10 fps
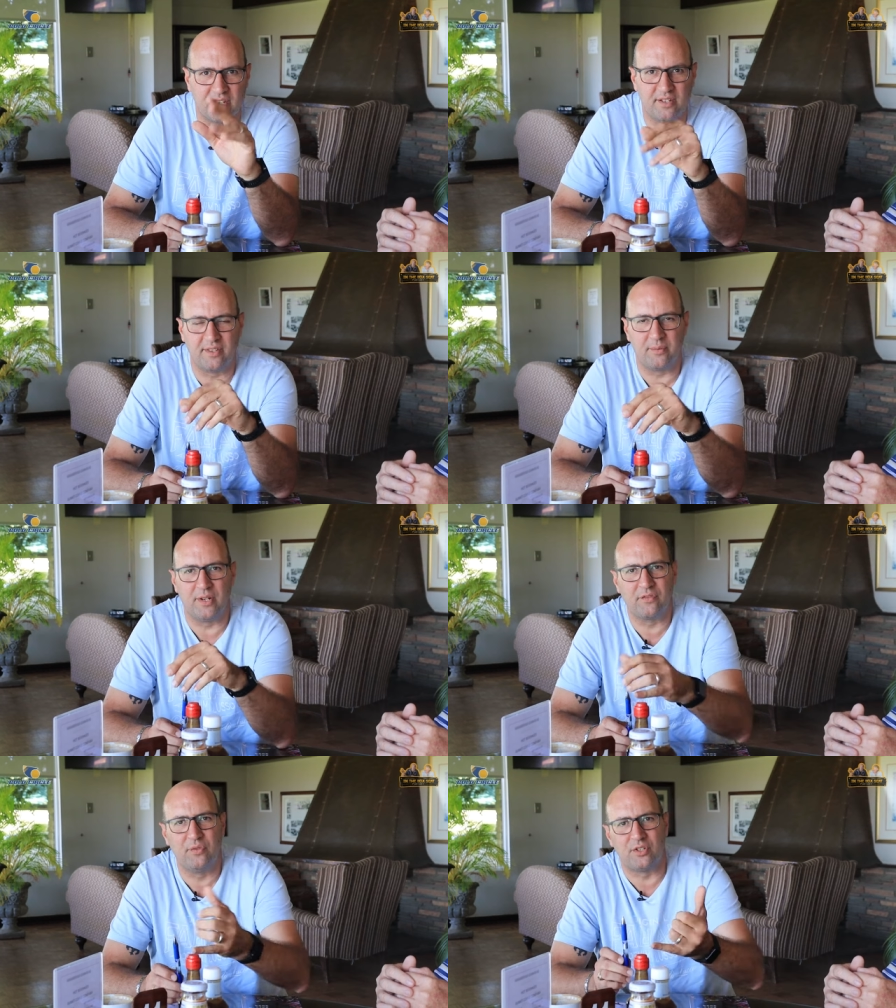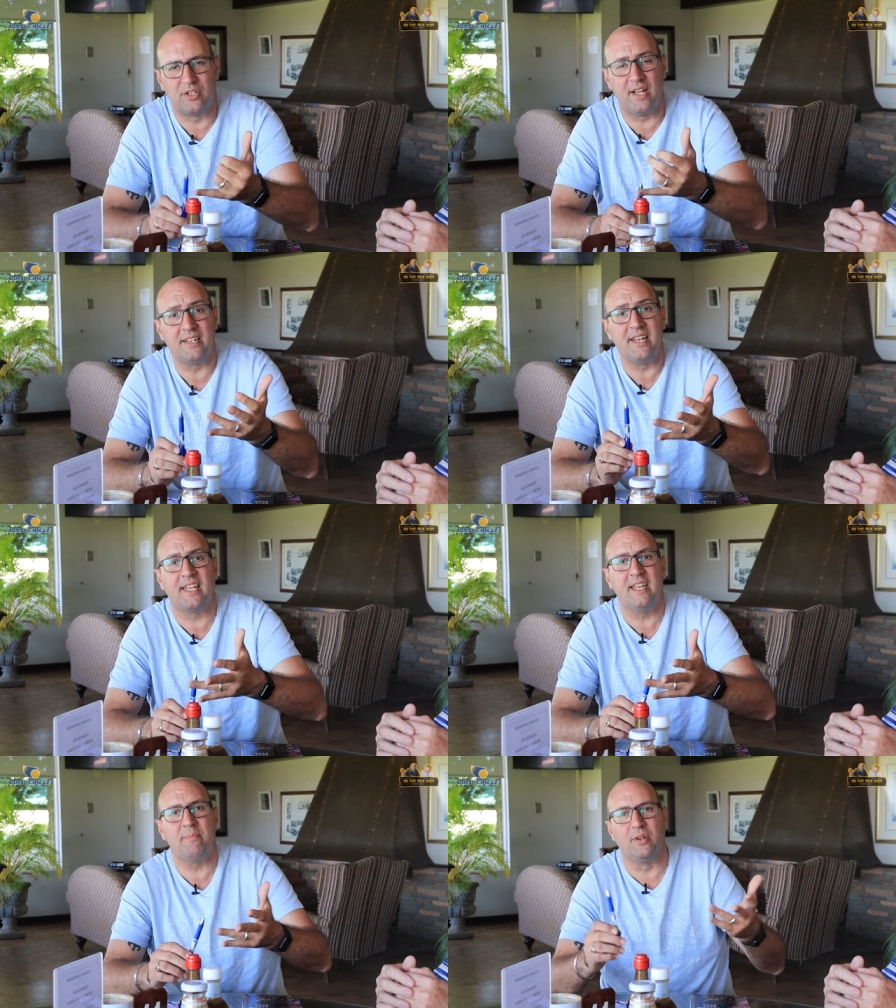So we look forward to that.
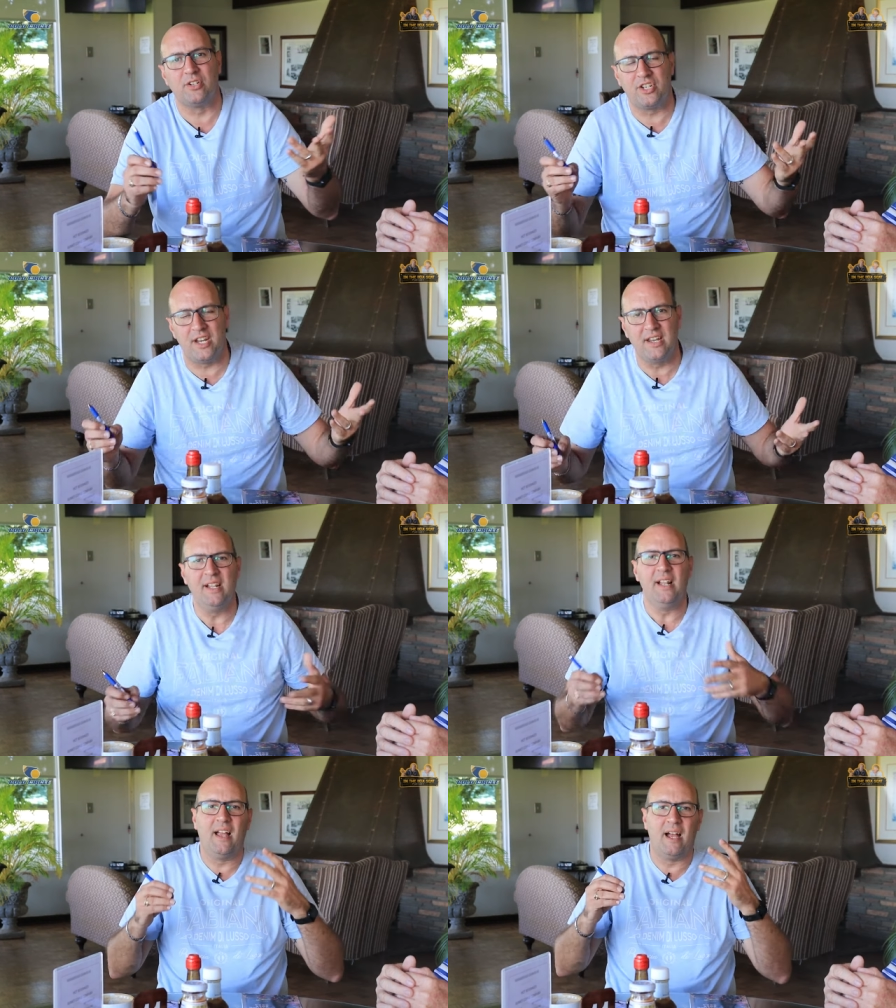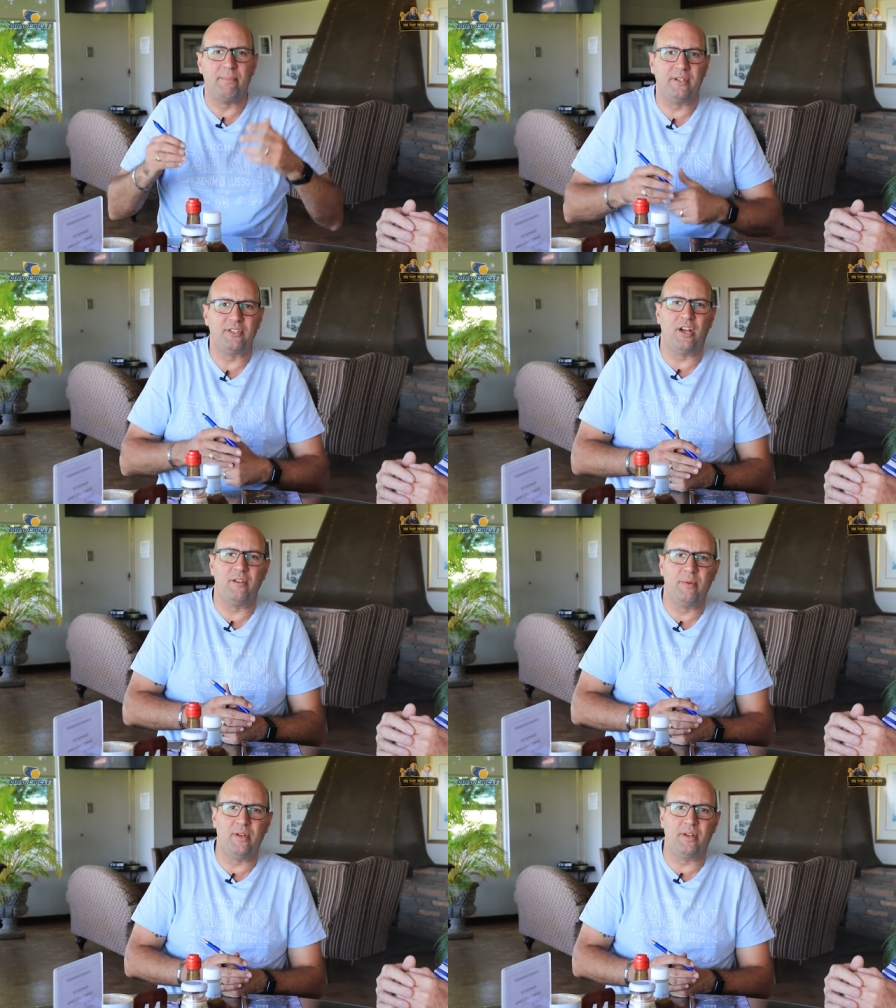Nikki Munchi up in
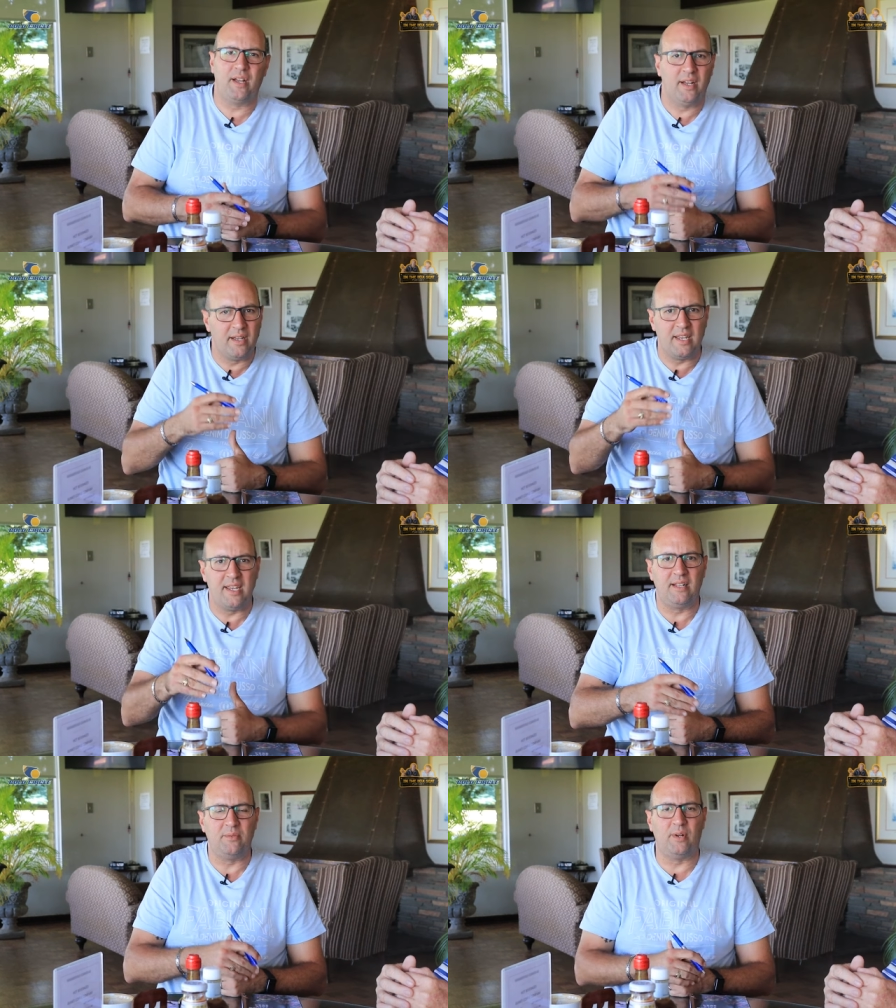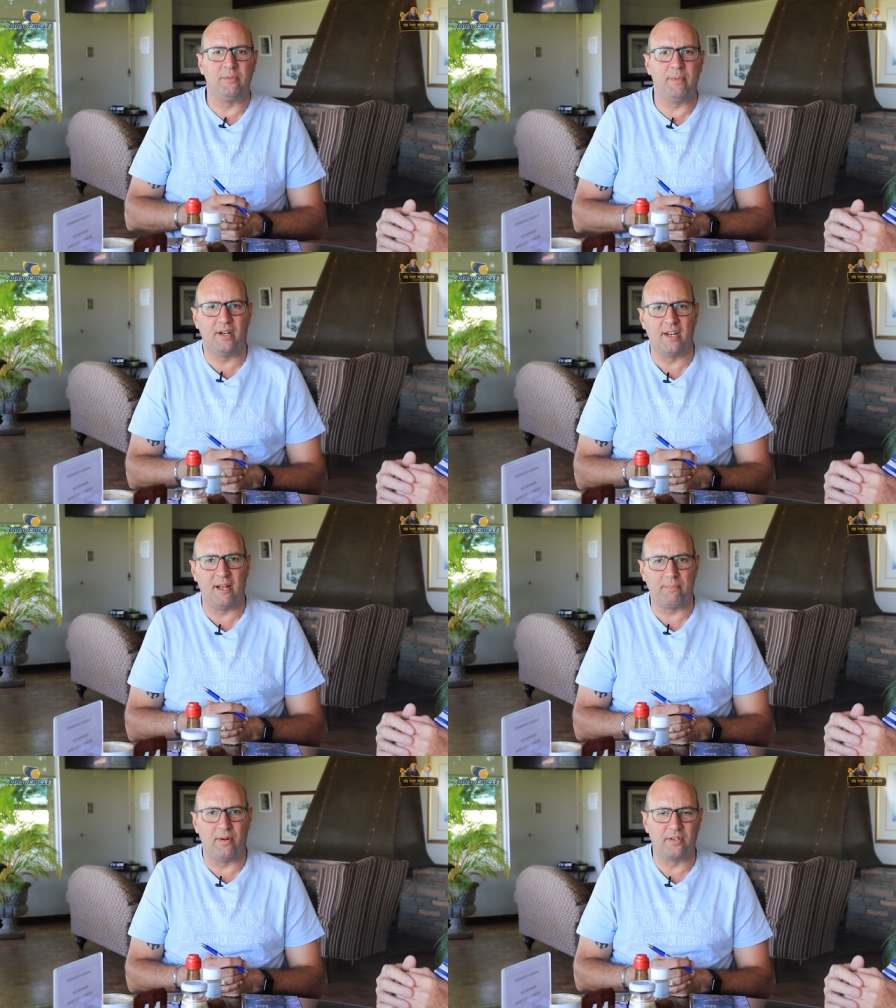Joburg, uh, he'll want to be on
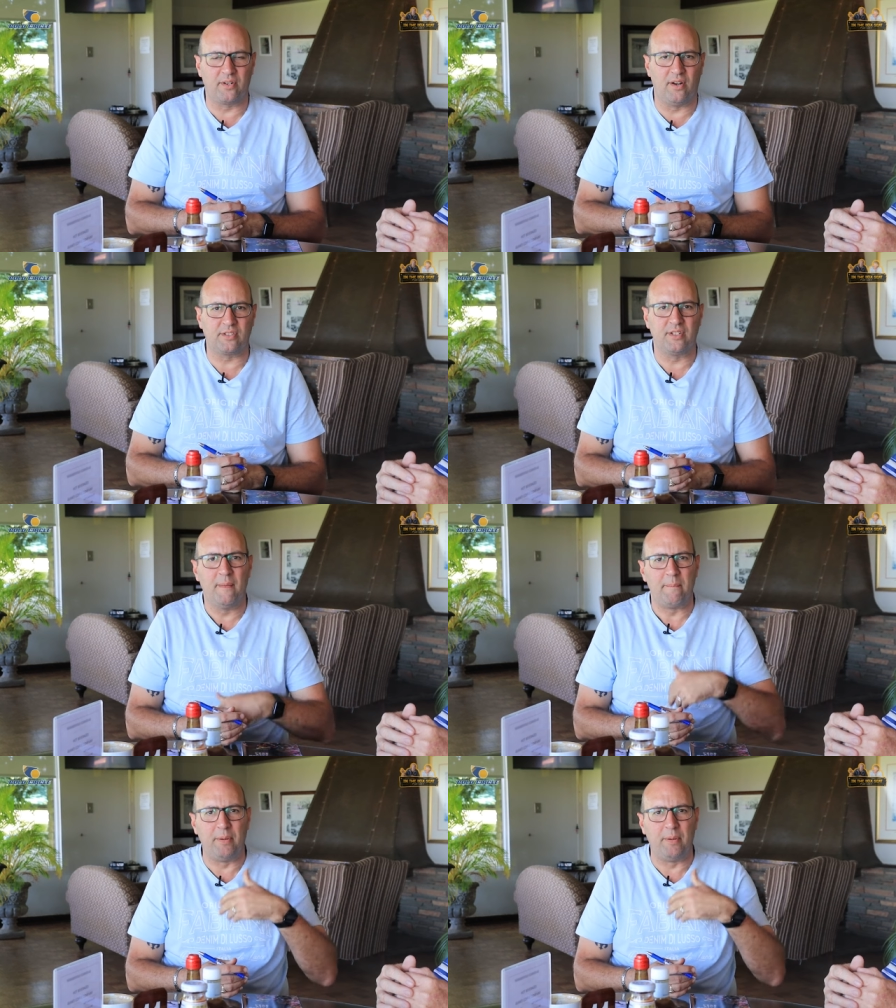our podcast.